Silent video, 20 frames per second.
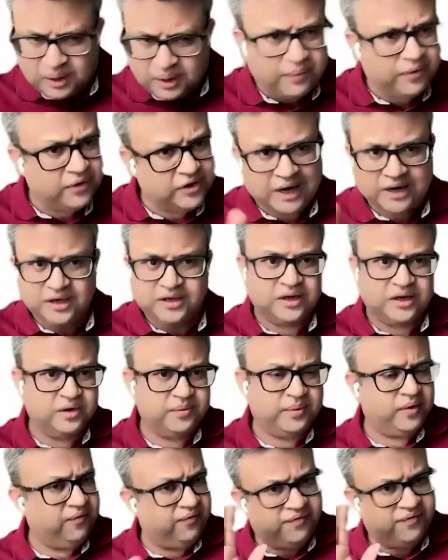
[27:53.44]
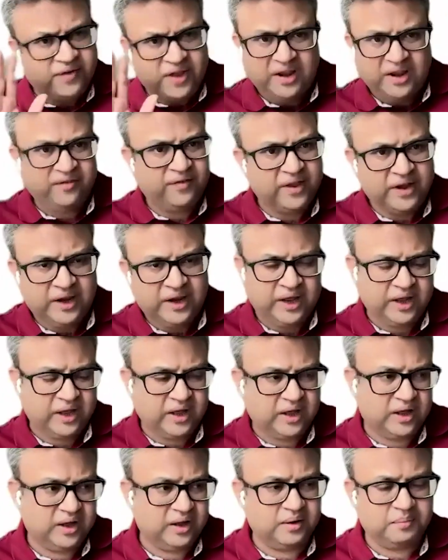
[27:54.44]
Some of the challenges are very,
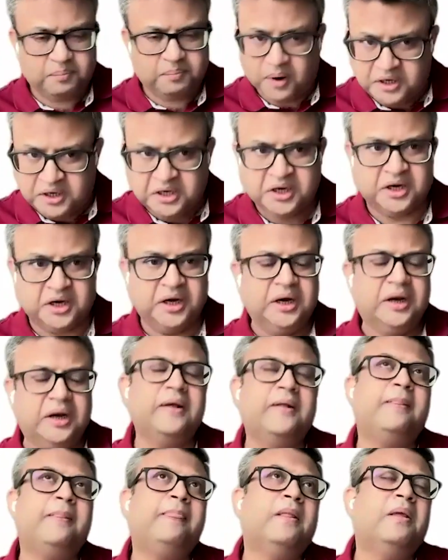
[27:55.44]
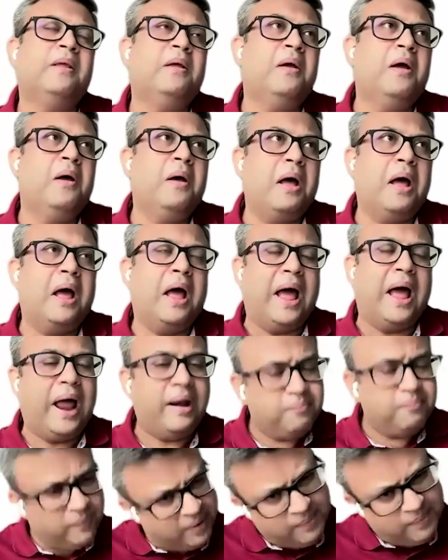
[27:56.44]
very pertinent.
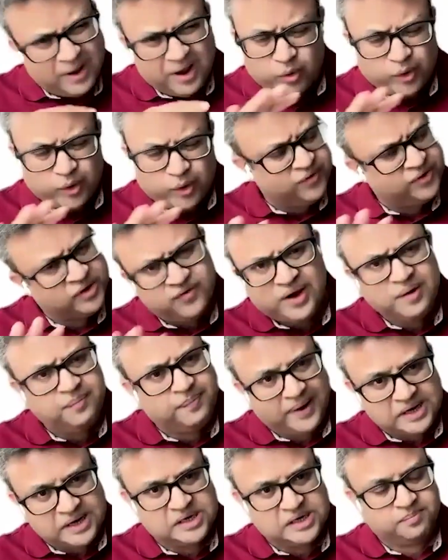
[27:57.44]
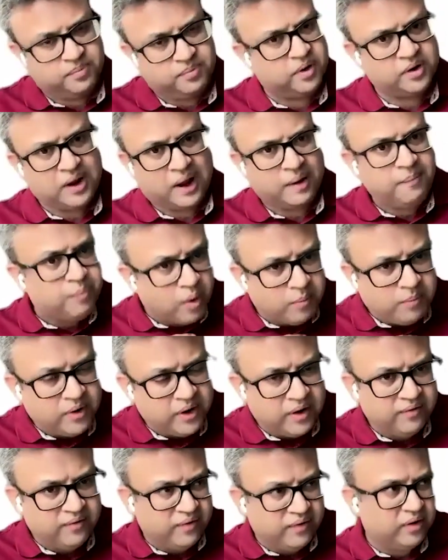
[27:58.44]
And maybe a question is very basic, because I'm
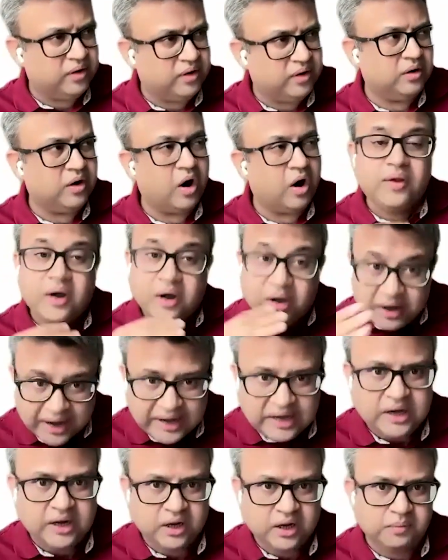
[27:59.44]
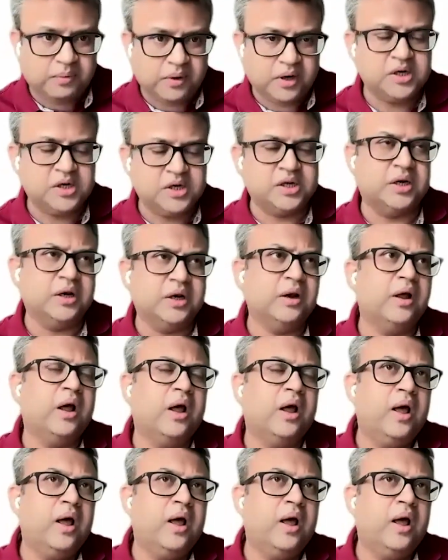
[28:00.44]
probably not a technical person.